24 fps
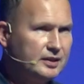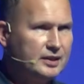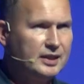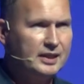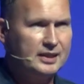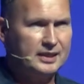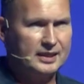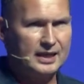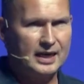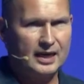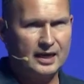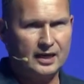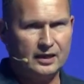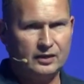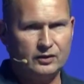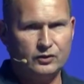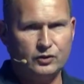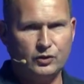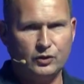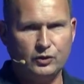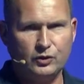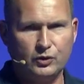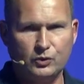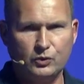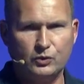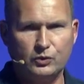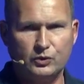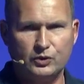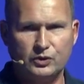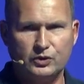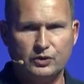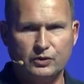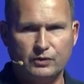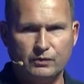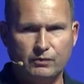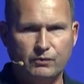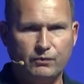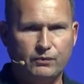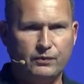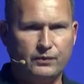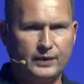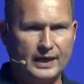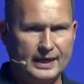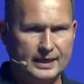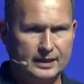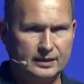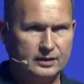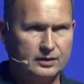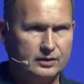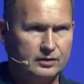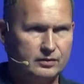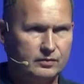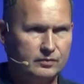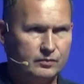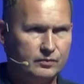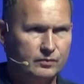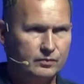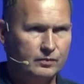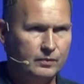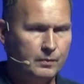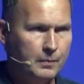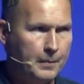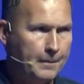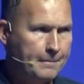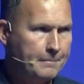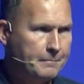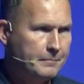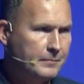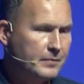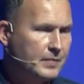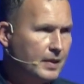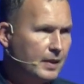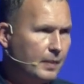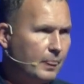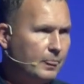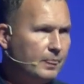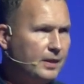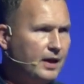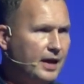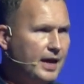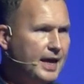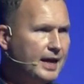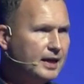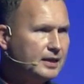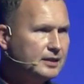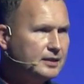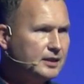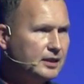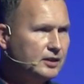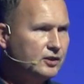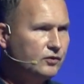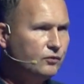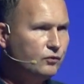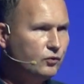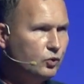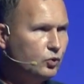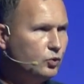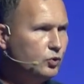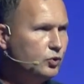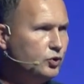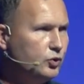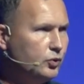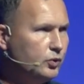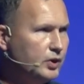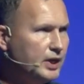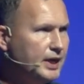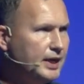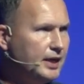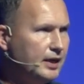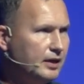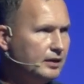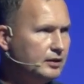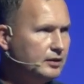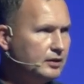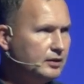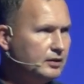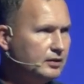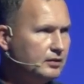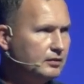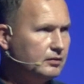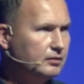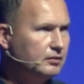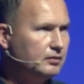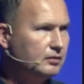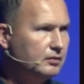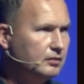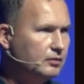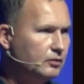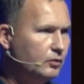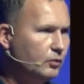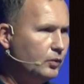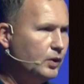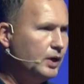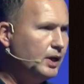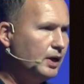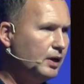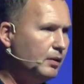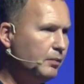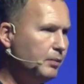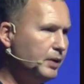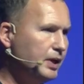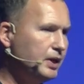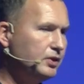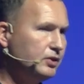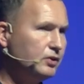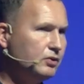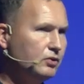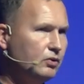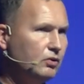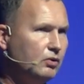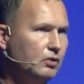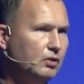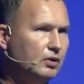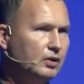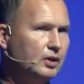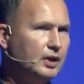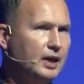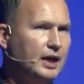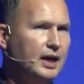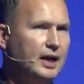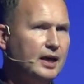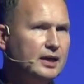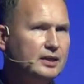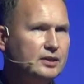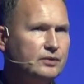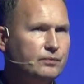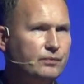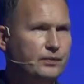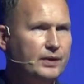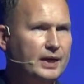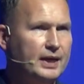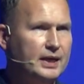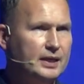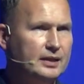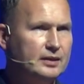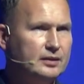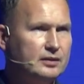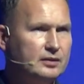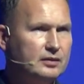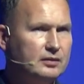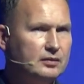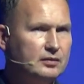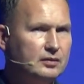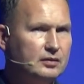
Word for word: designed to use fat. The excess food you eat will be stored as fat.